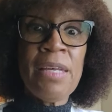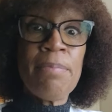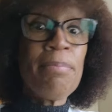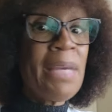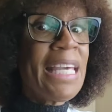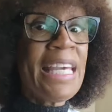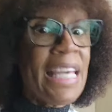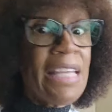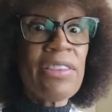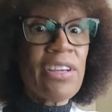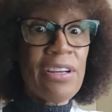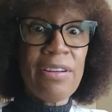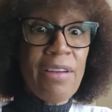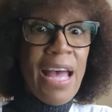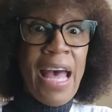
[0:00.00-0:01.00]
Me
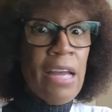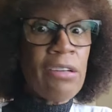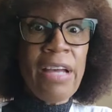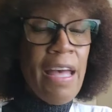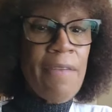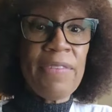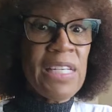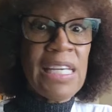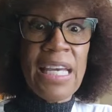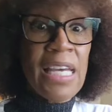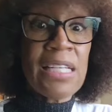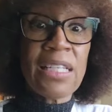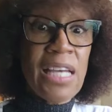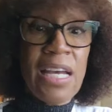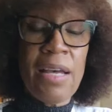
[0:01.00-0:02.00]
either. I don't have any
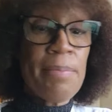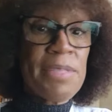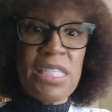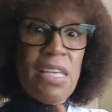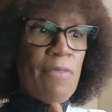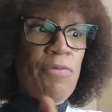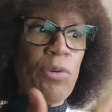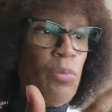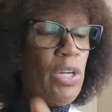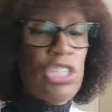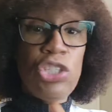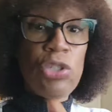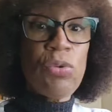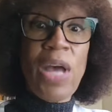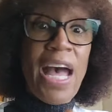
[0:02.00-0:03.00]
income except for
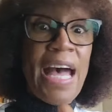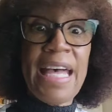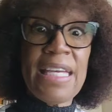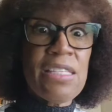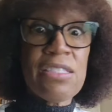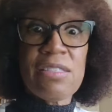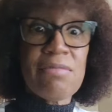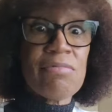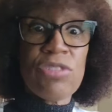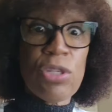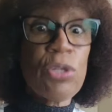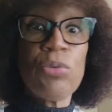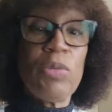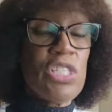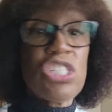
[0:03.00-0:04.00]
what you guys
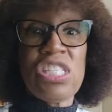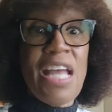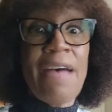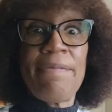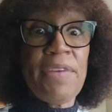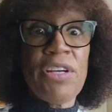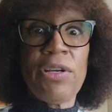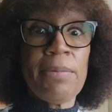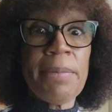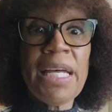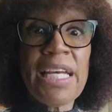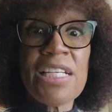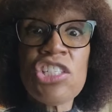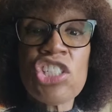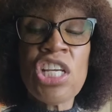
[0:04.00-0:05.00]
do, which is not very
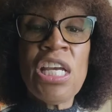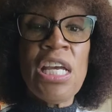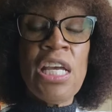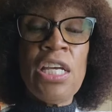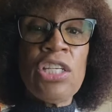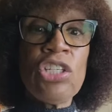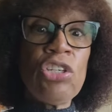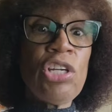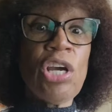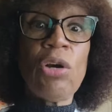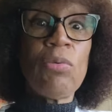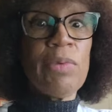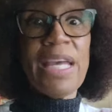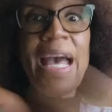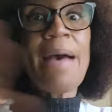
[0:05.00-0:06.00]
much, you know,
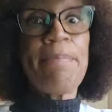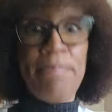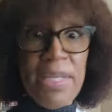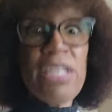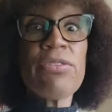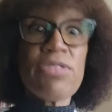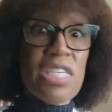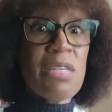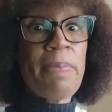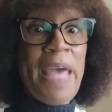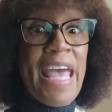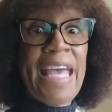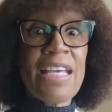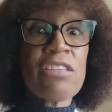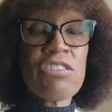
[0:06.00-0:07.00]
and we got bills to
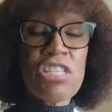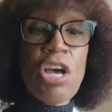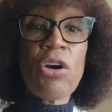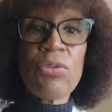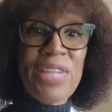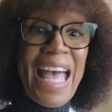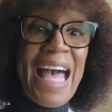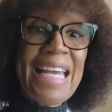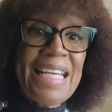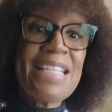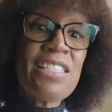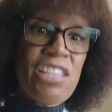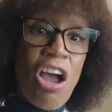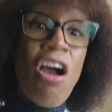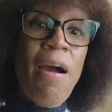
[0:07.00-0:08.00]
pay. So that
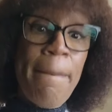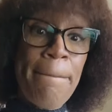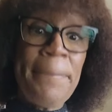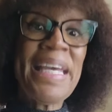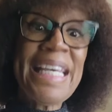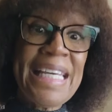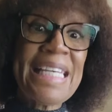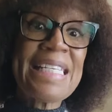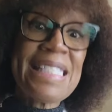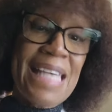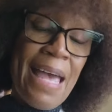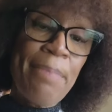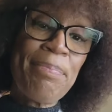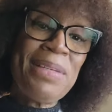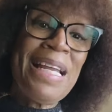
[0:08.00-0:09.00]
is our biggest.
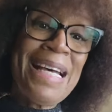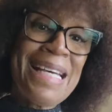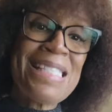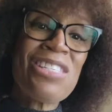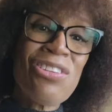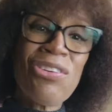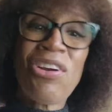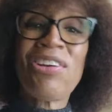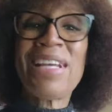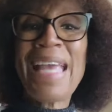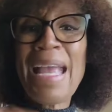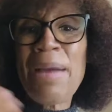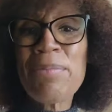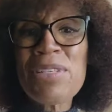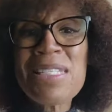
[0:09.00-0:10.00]
And plus, you know, our
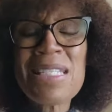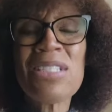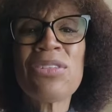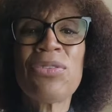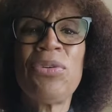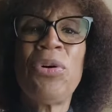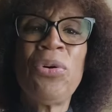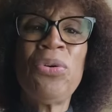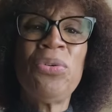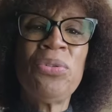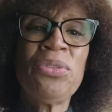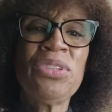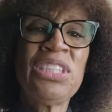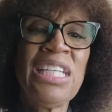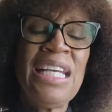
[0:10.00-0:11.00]
camera's a little
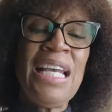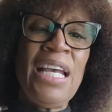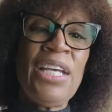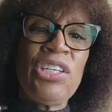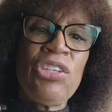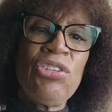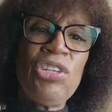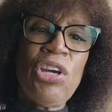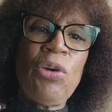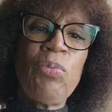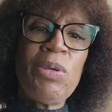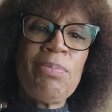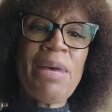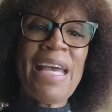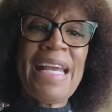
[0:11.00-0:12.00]
old, you know,
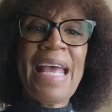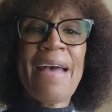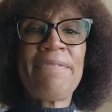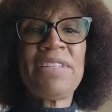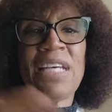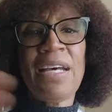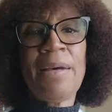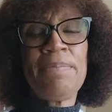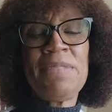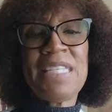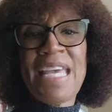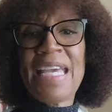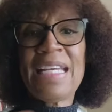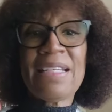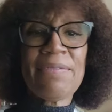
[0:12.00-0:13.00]
we might have to
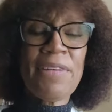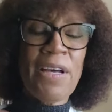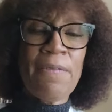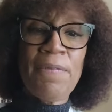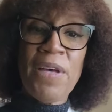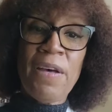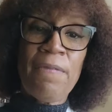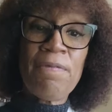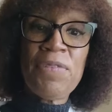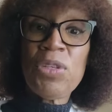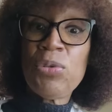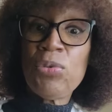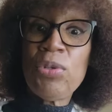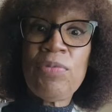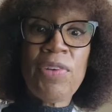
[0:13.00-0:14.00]
update a
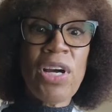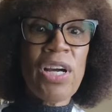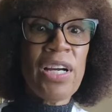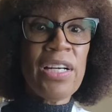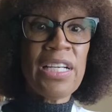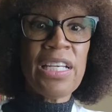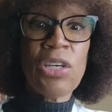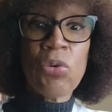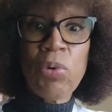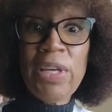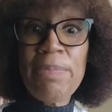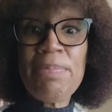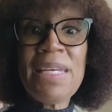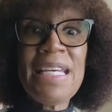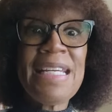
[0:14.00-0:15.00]
few of our
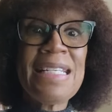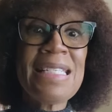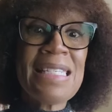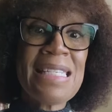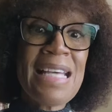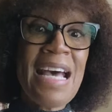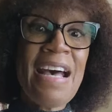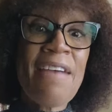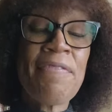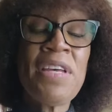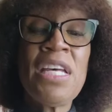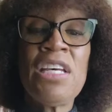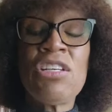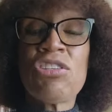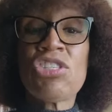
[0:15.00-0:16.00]
equipment and stuff.
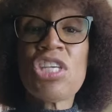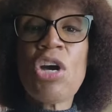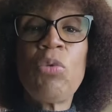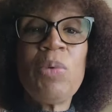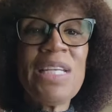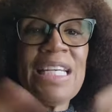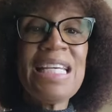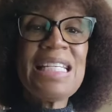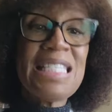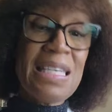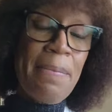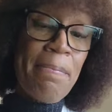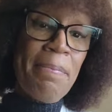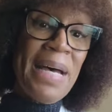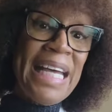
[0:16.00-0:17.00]
So we need
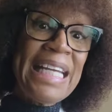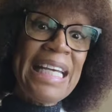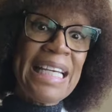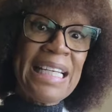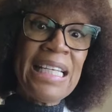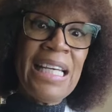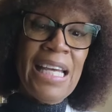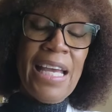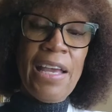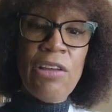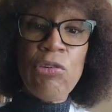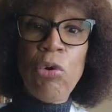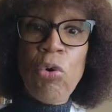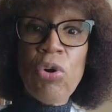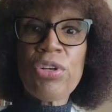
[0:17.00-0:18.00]
some money
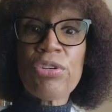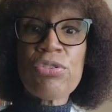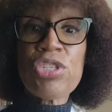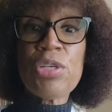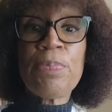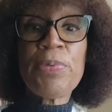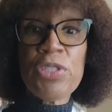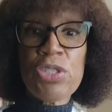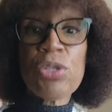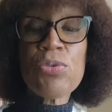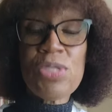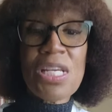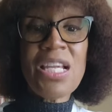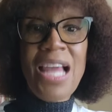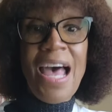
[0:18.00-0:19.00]
in order to
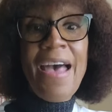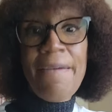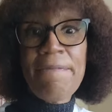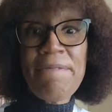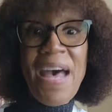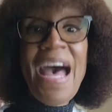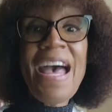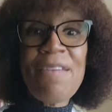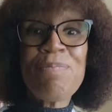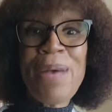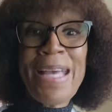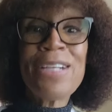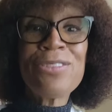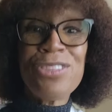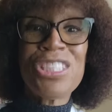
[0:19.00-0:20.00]
produce a live 5.
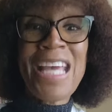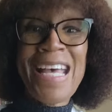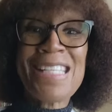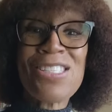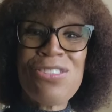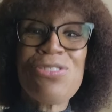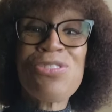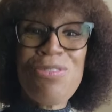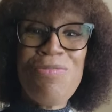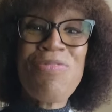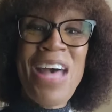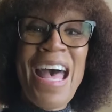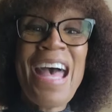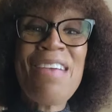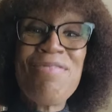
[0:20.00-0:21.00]
Michael Jackson
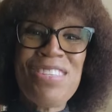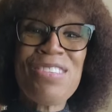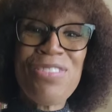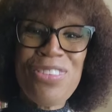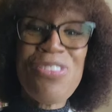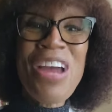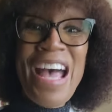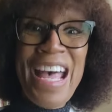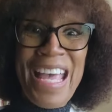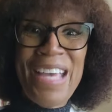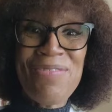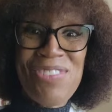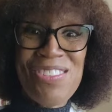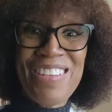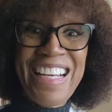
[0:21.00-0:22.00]
Survives and
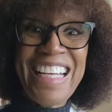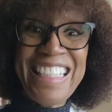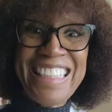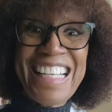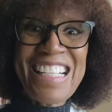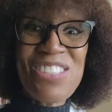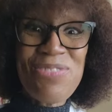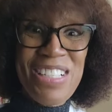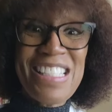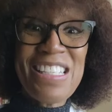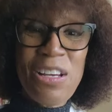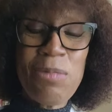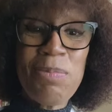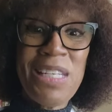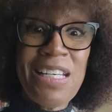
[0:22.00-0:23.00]
Thrives, right? That's what it's
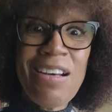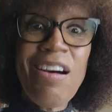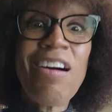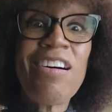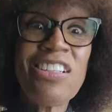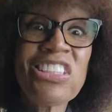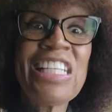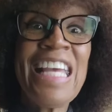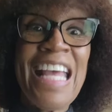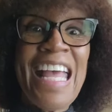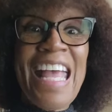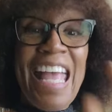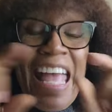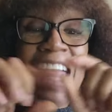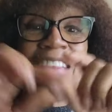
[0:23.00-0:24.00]
going to be called.
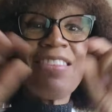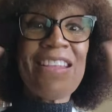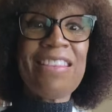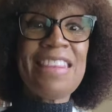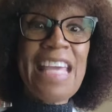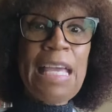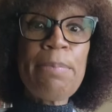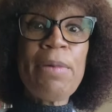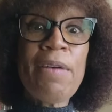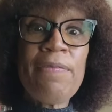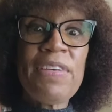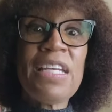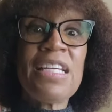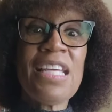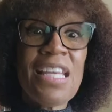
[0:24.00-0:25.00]
And the theme of
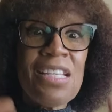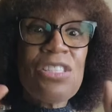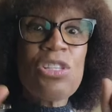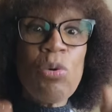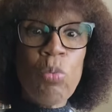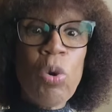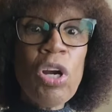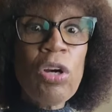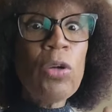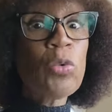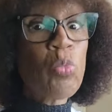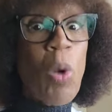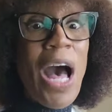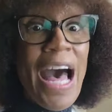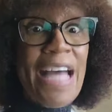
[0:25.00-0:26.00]
it is the
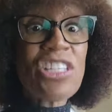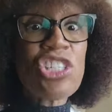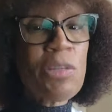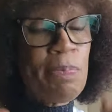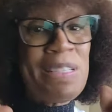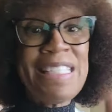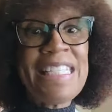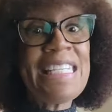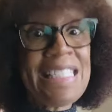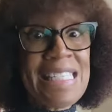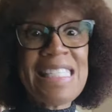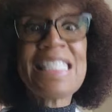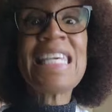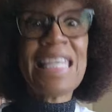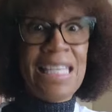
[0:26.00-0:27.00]
world watched, but didn't
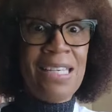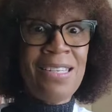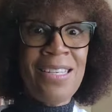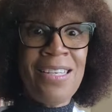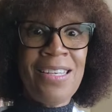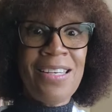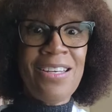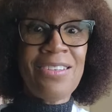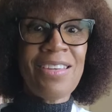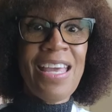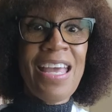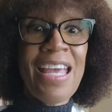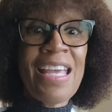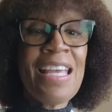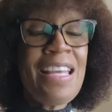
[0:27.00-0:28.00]
see.
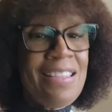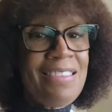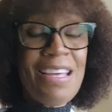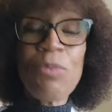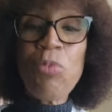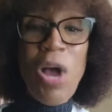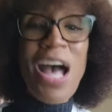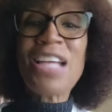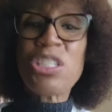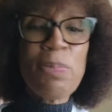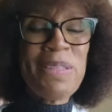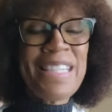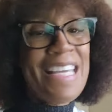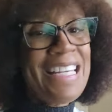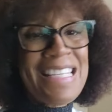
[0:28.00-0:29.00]
Okay, they watched,
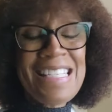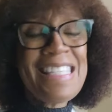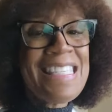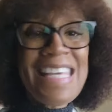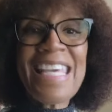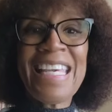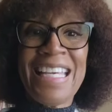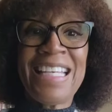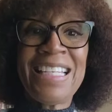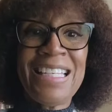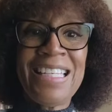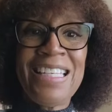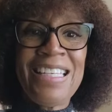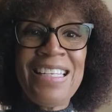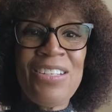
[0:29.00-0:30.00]
but they didn't see,
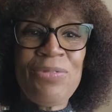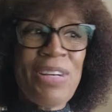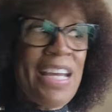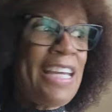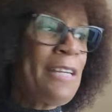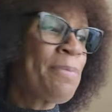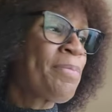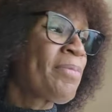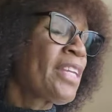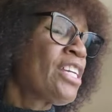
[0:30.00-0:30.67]
right?